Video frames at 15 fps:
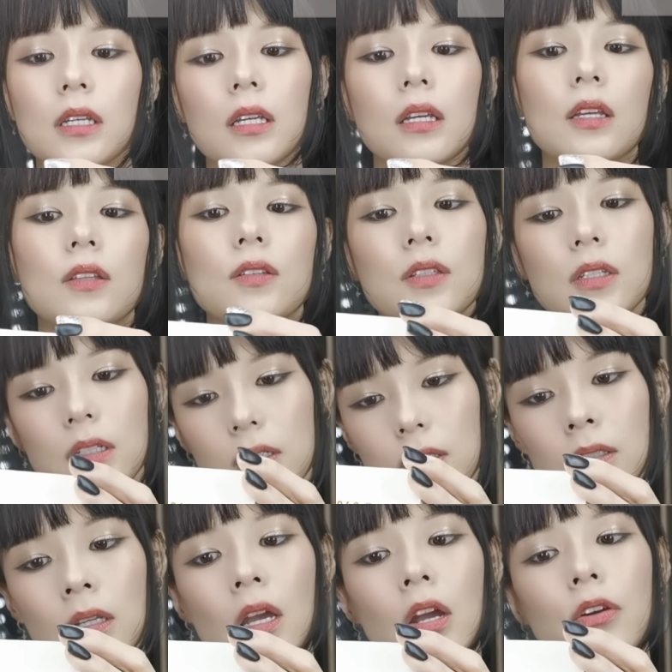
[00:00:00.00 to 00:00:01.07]

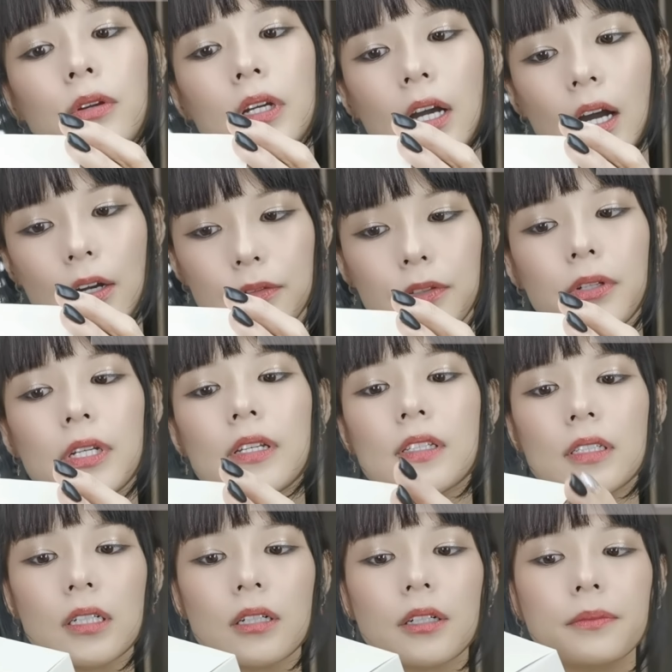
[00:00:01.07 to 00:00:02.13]
instant recovery
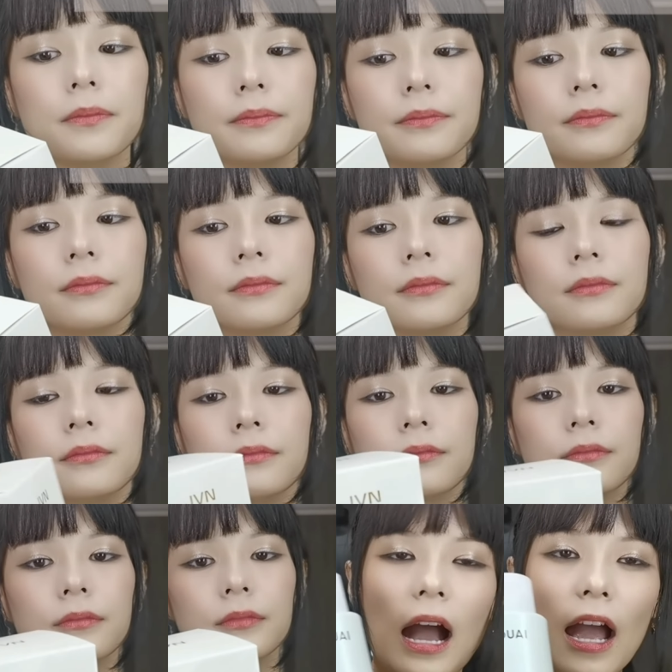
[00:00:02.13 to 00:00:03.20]
serum.
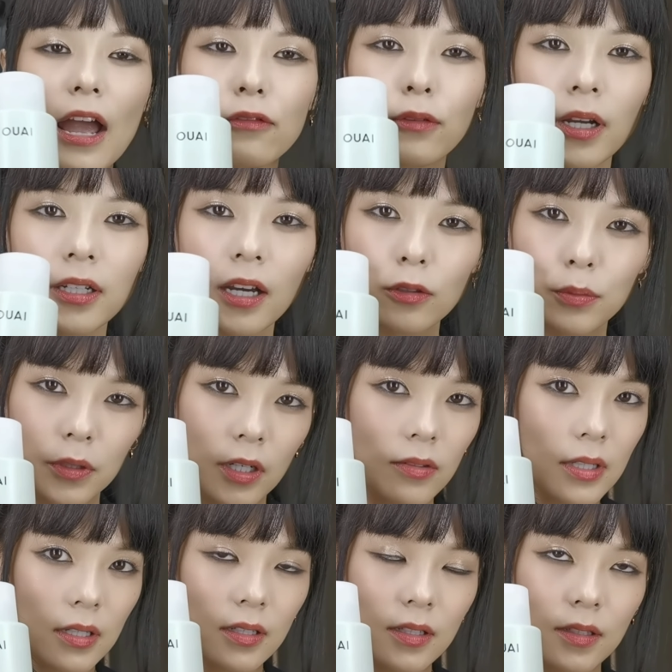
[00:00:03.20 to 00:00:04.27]
I have no idea how to pronounce
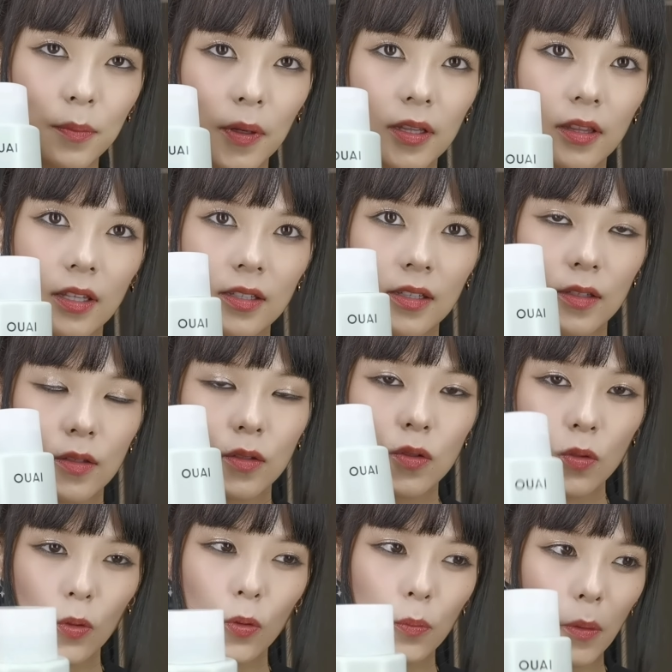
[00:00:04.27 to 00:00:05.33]
this, but this is
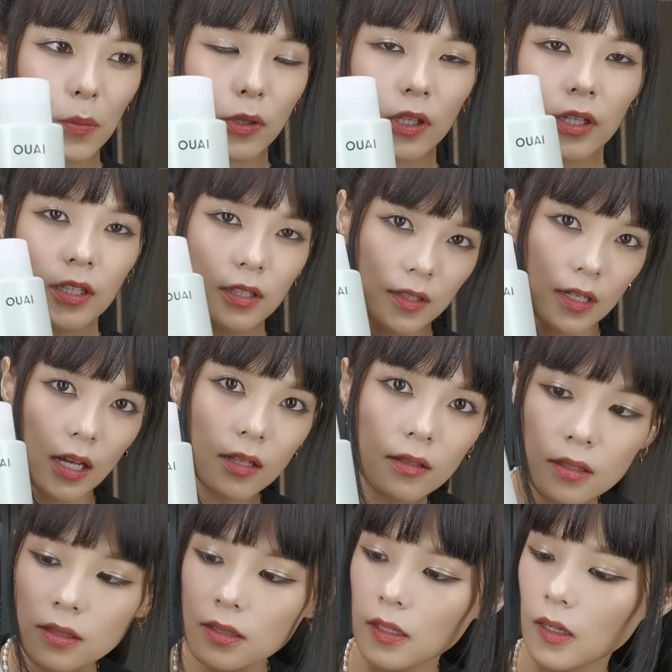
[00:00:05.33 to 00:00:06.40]
so popular in the
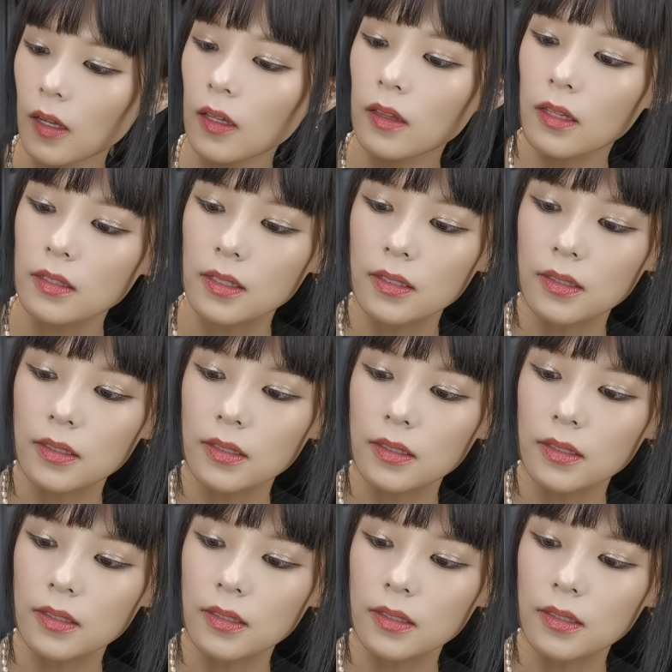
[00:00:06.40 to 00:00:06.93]
States. This is the